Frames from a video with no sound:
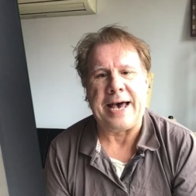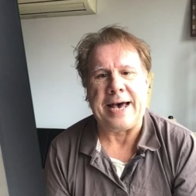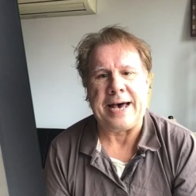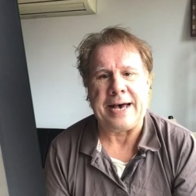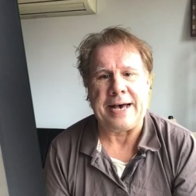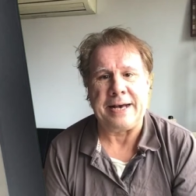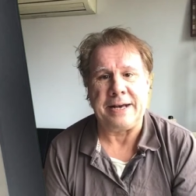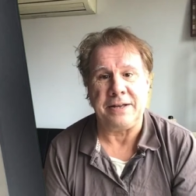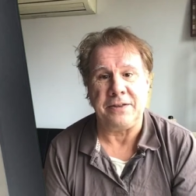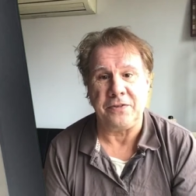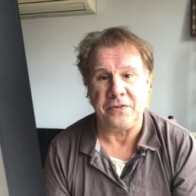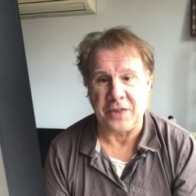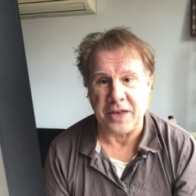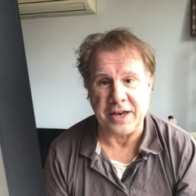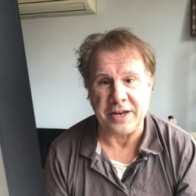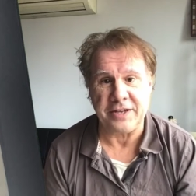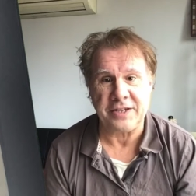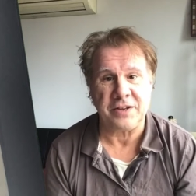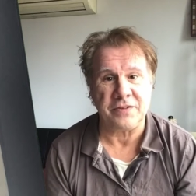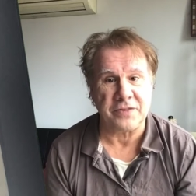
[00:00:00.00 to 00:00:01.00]

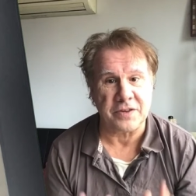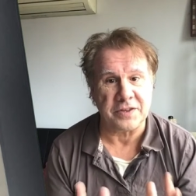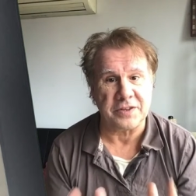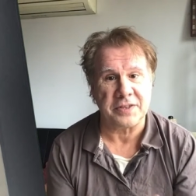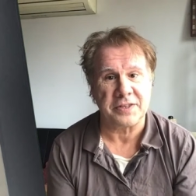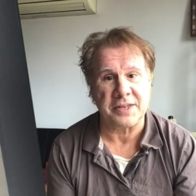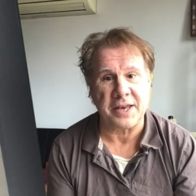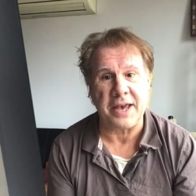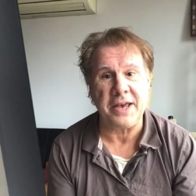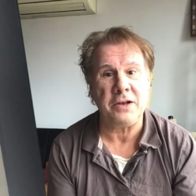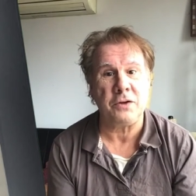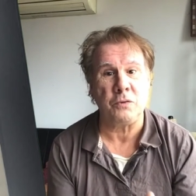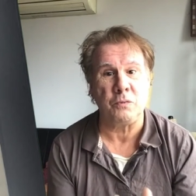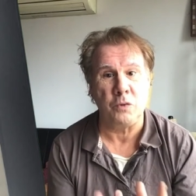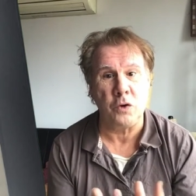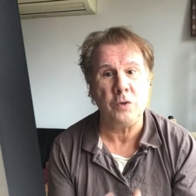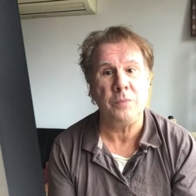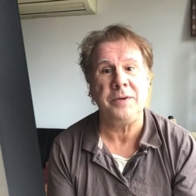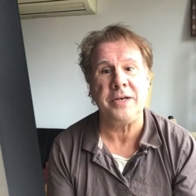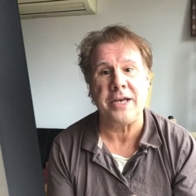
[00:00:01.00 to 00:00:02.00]
that this sale
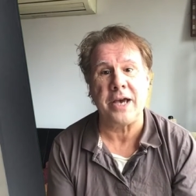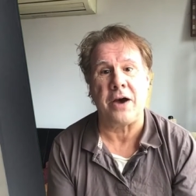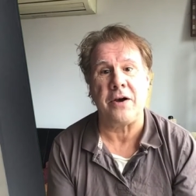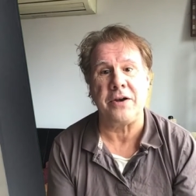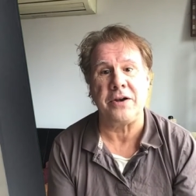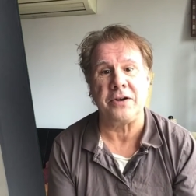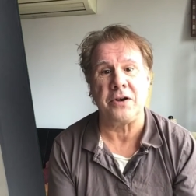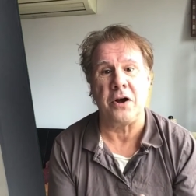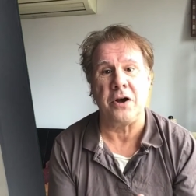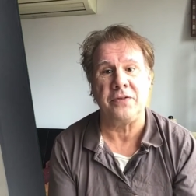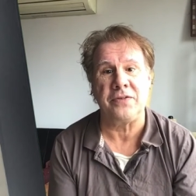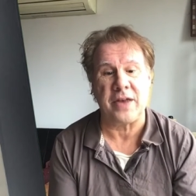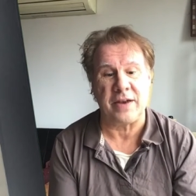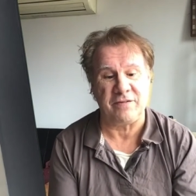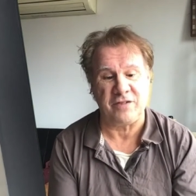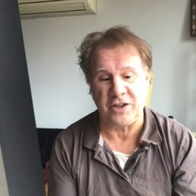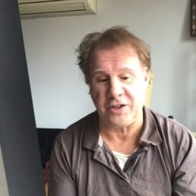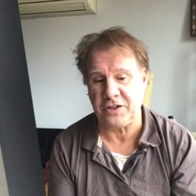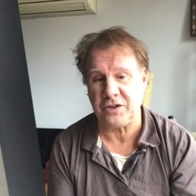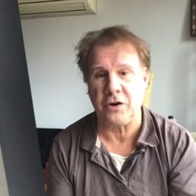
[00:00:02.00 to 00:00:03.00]
will be going on.
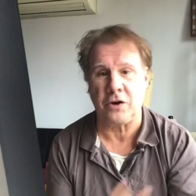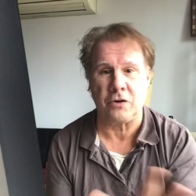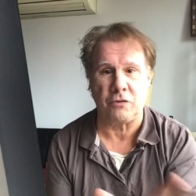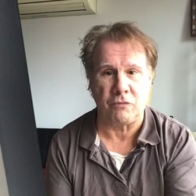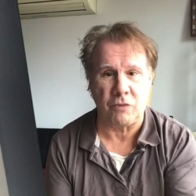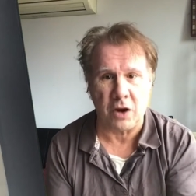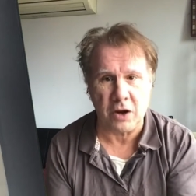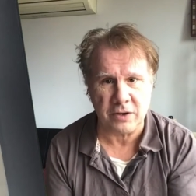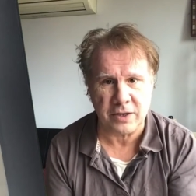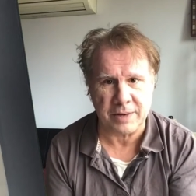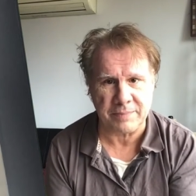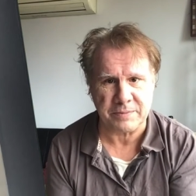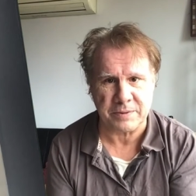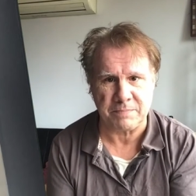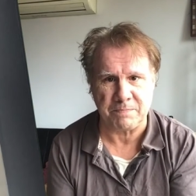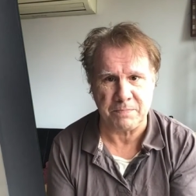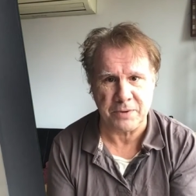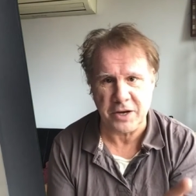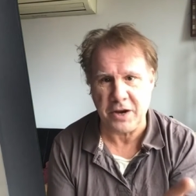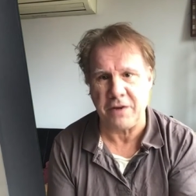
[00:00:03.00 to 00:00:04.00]
They've just got to roll up,
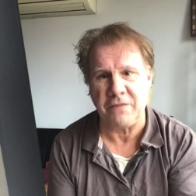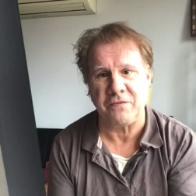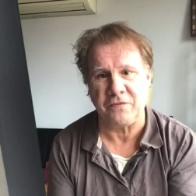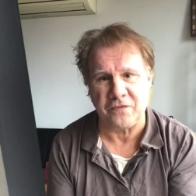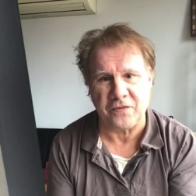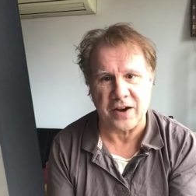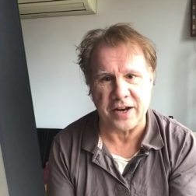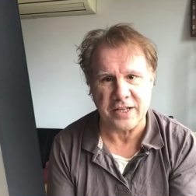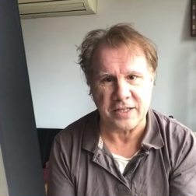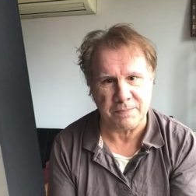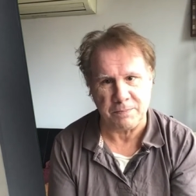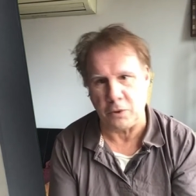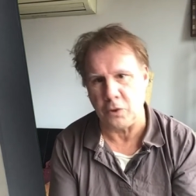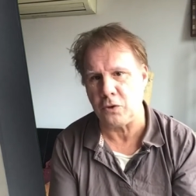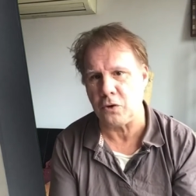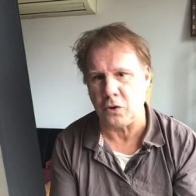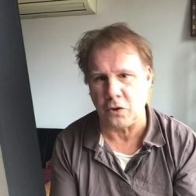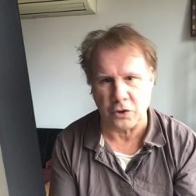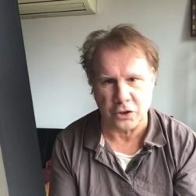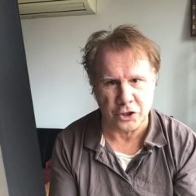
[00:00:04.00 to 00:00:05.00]
be on
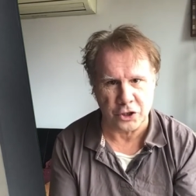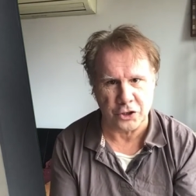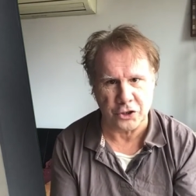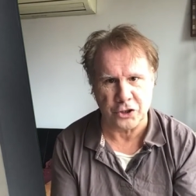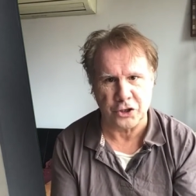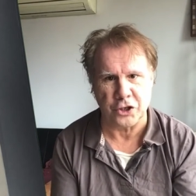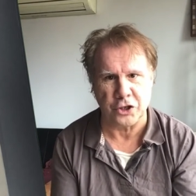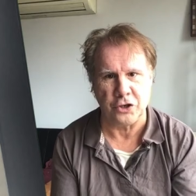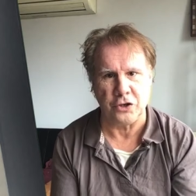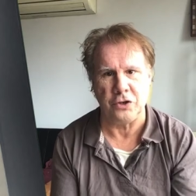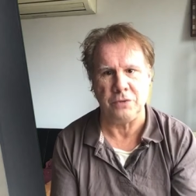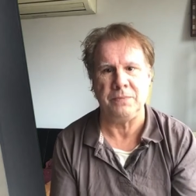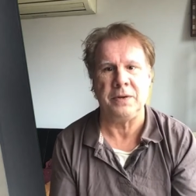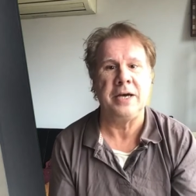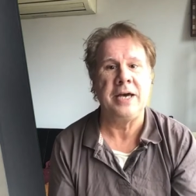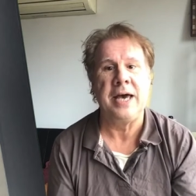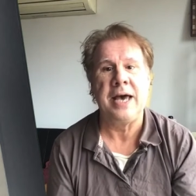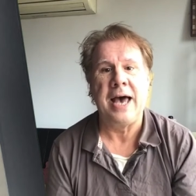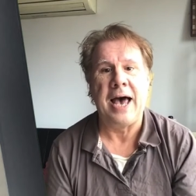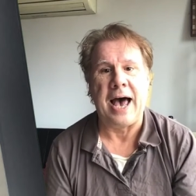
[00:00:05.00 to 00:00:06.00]
Facebook or YouTube
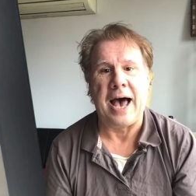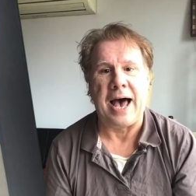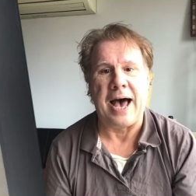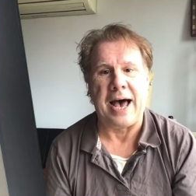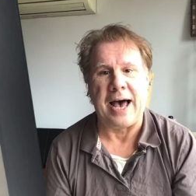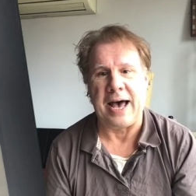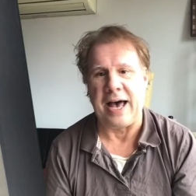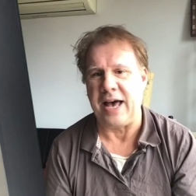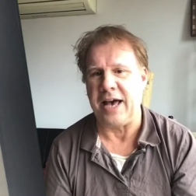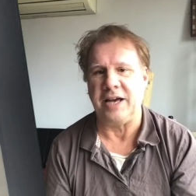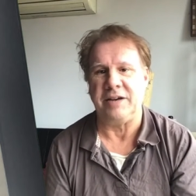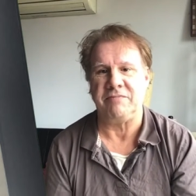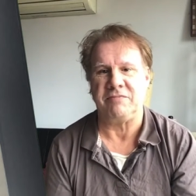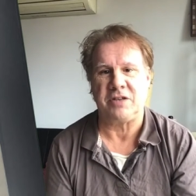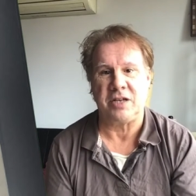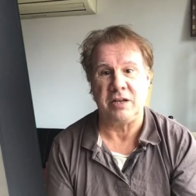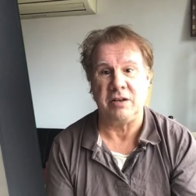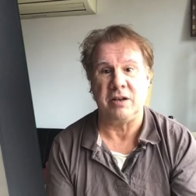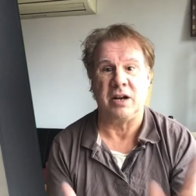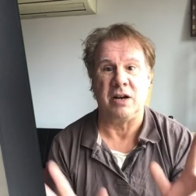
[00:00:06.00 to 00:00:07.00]
at
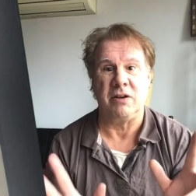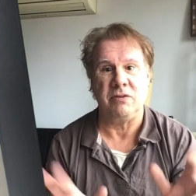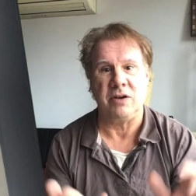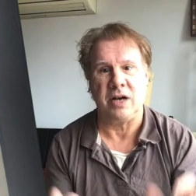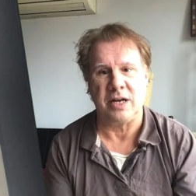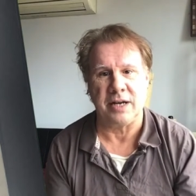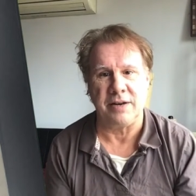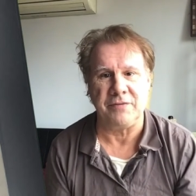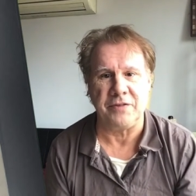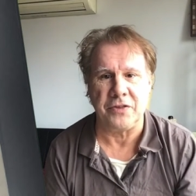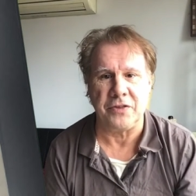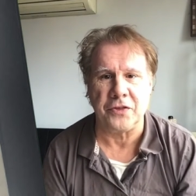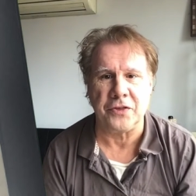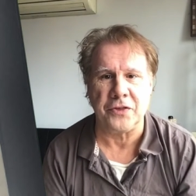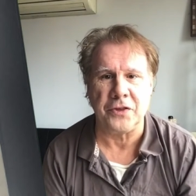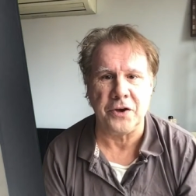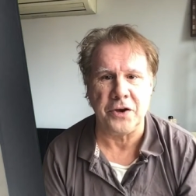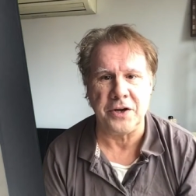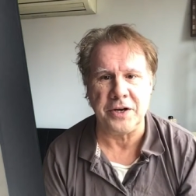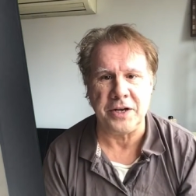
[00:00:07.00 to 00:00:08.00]

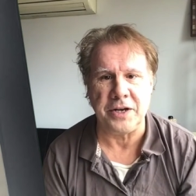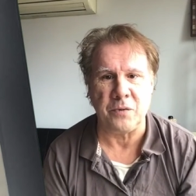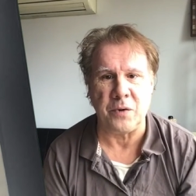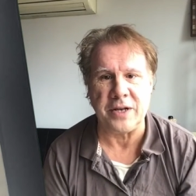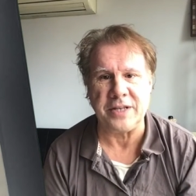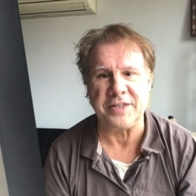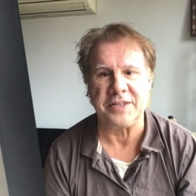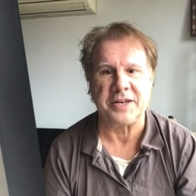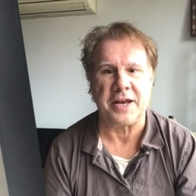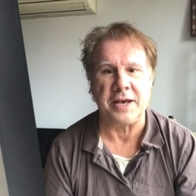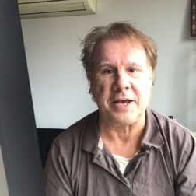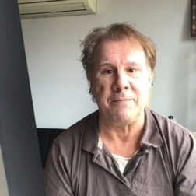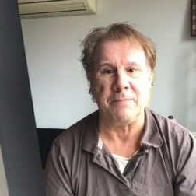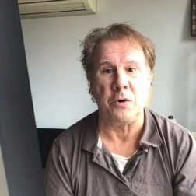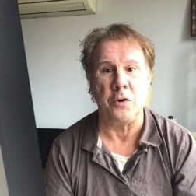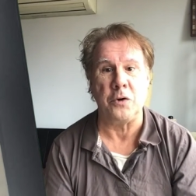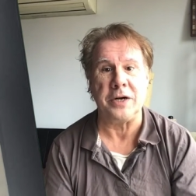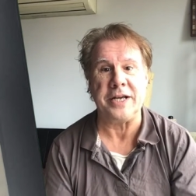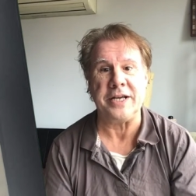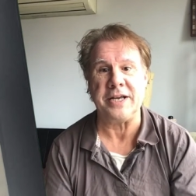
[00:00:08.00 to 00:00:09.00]
11:30 Wednesday
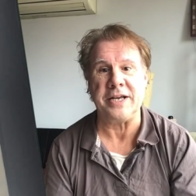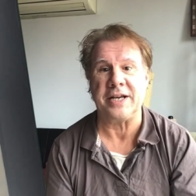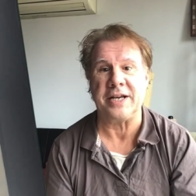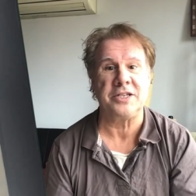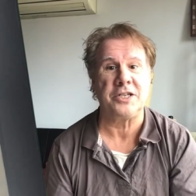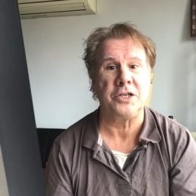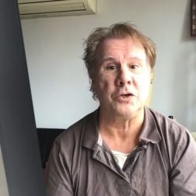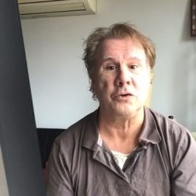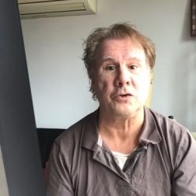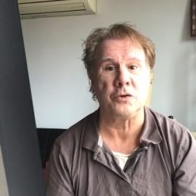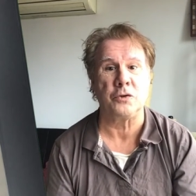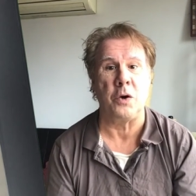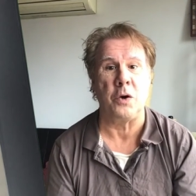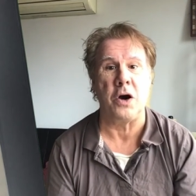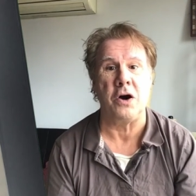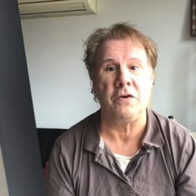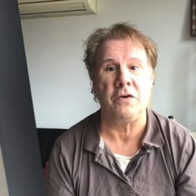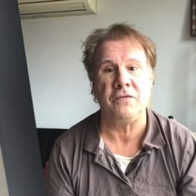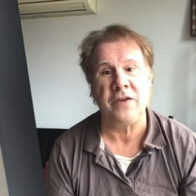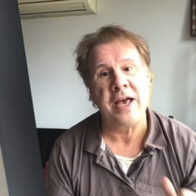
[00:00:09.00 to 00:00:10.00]
morning until
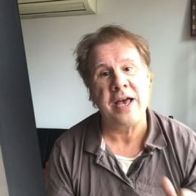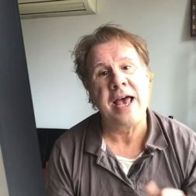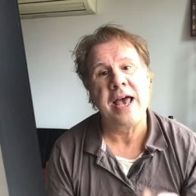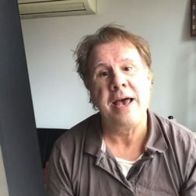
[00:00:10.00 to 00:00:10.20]
12,